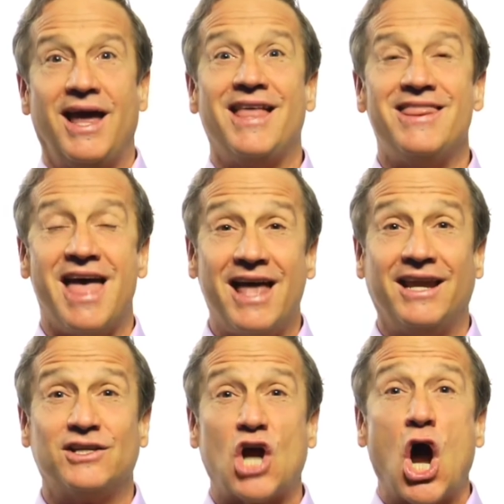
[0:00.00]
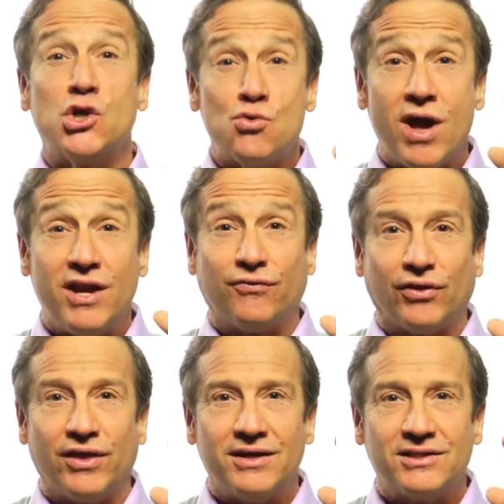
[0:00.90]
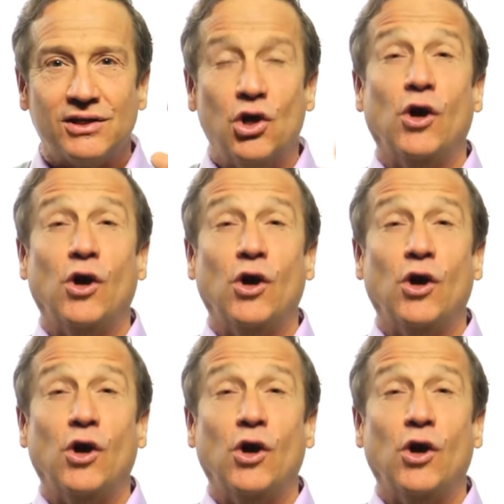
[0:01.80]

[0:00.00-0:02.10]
and that is, are you ready for this?